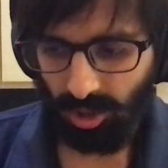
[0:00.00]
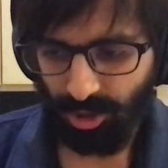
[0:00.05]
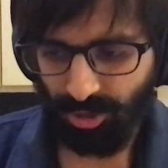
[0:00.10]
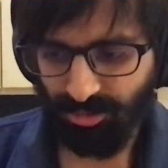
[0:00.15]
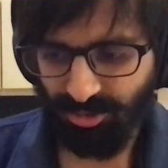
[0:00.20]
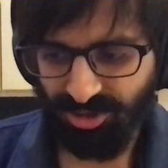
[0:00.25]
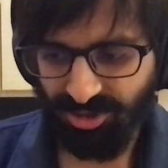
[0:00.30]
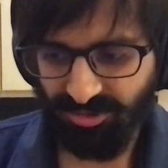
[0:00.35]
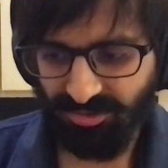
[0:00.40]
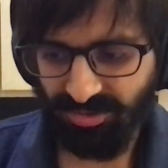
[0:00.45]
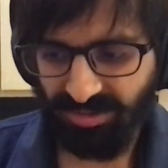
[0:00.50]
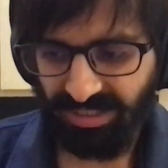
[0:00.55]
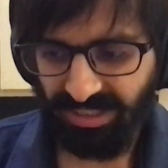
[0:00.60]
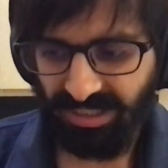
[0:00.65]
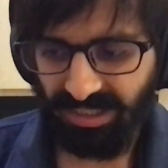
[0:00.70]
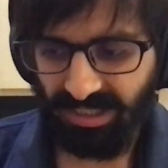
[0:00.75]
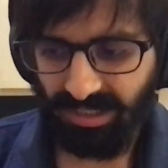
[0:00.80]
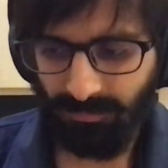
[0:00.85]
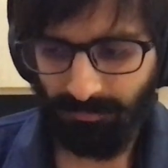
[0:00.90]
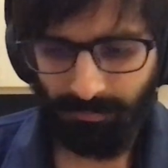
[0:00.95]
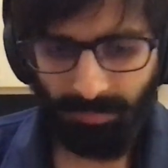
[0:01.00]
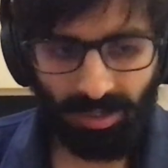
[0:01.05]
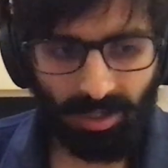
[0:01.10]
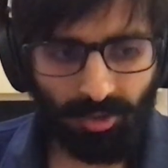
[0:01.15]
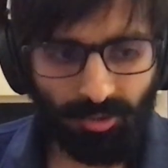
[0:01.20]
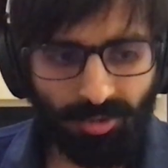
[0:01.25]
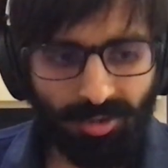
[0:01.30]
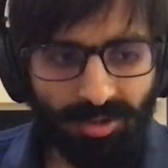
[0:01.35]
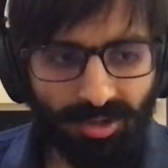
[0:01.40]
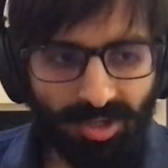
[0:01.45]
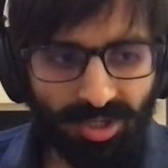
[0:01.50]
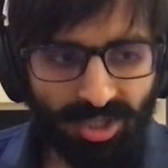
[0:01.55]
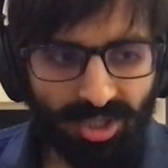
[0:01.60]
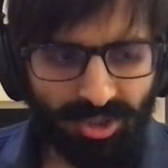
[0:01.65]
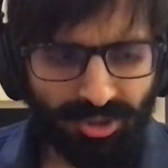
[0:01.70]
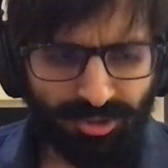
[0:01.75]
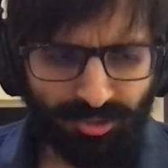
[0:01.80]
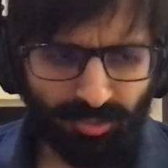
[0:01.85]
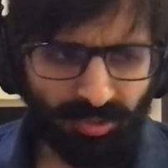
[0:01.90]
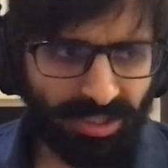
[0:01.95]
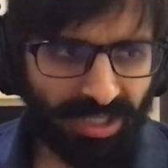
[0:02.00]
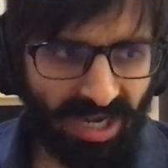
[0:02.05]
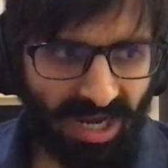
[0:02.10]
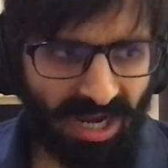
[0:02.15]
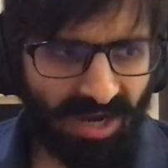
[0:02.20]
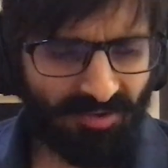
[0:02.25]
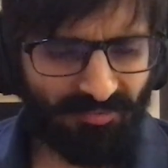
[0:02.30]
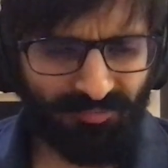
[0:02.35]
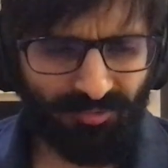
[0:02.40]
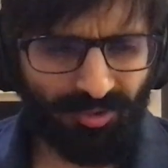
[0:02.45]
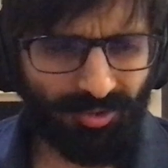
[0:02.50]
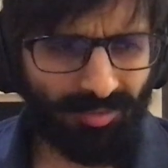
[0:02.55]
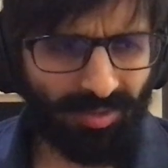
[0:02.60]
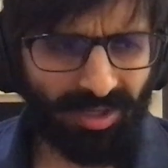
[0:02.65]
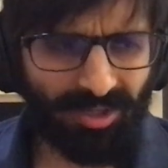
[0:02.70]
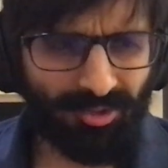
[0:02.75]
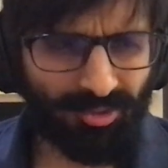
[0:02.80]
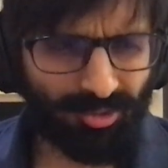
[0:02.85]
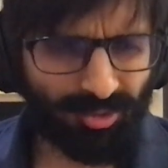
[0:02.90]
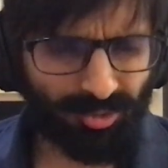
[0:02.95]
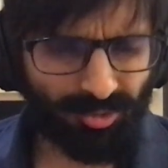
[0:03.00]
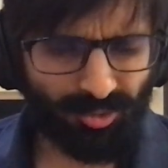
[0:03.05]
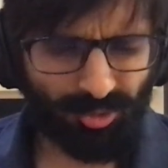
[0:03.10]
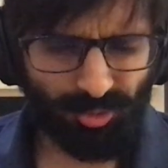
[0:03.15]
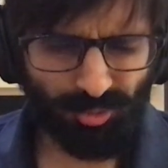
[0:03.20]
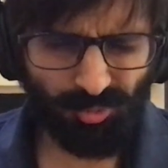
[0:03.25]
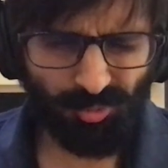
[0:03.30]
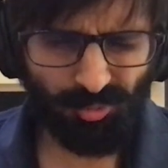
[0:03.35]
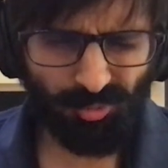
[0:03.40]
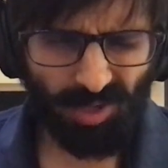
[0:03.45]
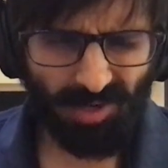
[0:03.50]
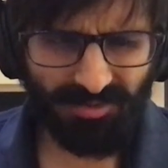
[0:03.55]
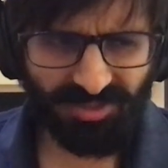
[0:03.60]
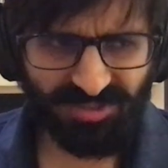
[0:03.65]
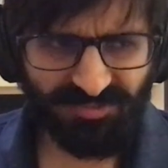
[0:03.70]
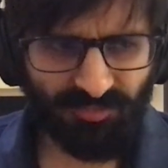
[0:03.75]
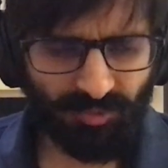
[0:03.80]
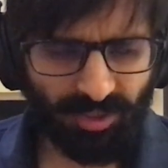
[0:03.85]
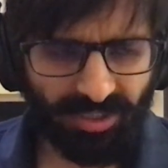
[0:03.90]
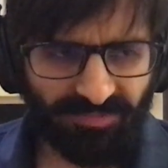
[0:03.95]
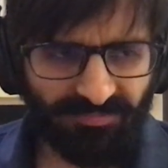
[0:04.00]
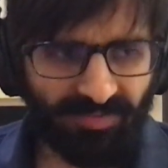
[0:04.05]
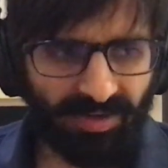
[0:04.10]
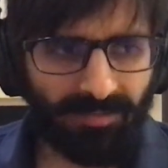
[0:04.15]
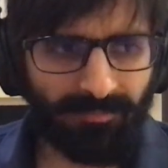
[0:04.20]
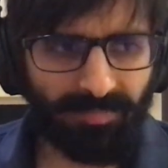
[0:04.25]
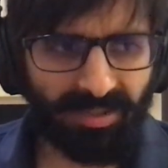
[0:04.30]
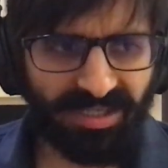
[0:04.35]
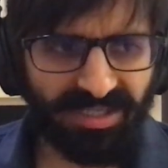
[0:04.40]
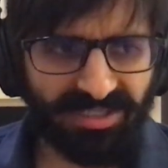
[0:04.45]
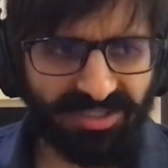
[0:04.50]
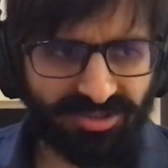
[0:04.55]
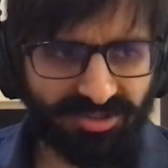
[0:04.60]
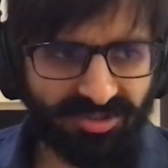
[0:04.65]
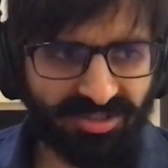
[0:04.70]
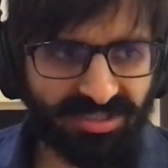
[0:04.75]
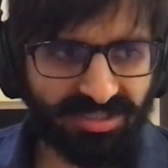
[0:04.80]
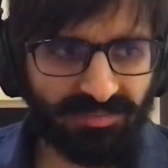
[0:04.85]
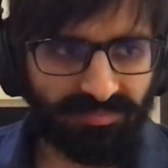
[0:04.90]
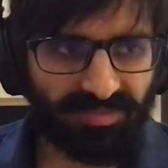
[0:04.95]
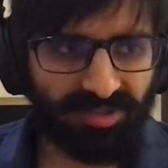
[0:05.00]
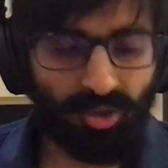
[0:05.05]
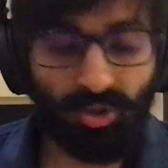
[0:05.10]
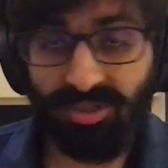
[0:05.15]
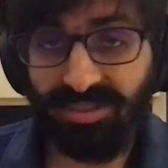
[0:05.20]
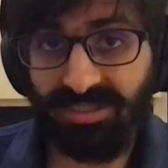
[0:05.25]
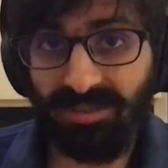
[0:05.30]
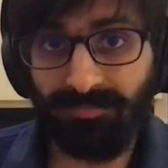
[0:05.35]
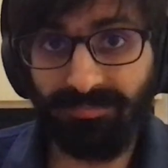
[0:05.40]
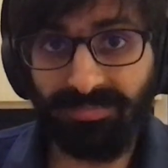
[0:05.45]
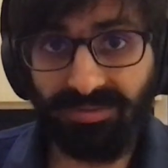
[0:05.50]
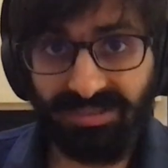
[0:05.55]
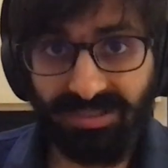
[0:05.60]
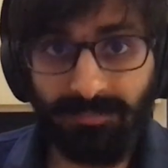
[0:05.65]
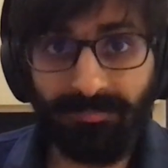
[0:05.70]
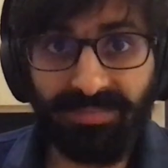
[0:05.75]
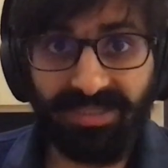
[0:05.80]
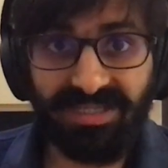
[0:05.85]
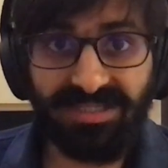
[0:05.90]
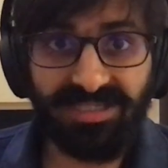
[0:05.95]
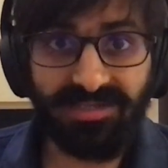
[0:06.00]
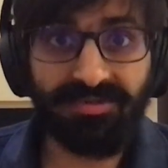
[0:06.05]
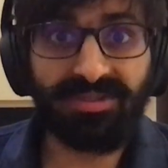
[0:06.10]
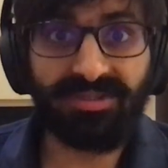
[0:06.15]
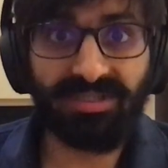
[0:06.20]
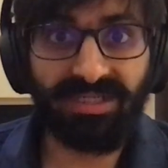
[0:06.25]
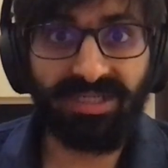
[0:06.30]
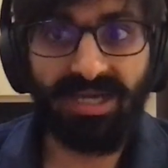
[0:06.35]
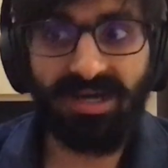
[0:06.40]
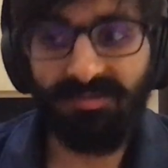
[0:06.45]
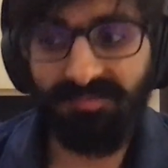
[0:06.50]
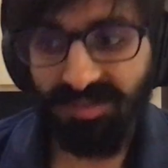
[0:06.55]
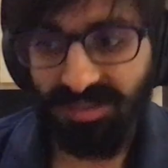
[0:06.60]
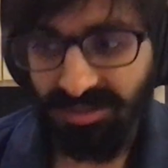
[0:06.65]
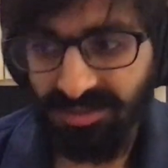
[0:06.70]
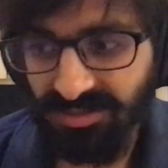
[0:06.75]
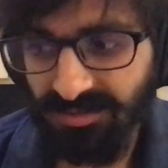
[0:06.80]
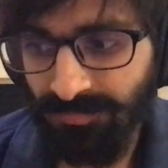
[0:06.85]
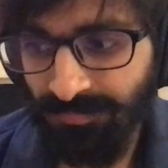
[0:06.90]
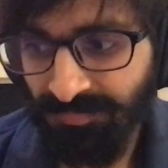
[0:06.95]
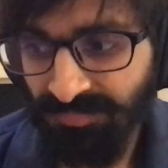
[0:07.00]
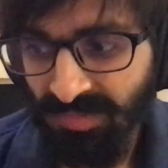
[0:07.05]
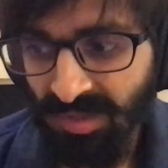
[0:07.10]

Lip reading: used to take about 2.5 or 2 hours 45 minutes or something, or some days even 3 hours.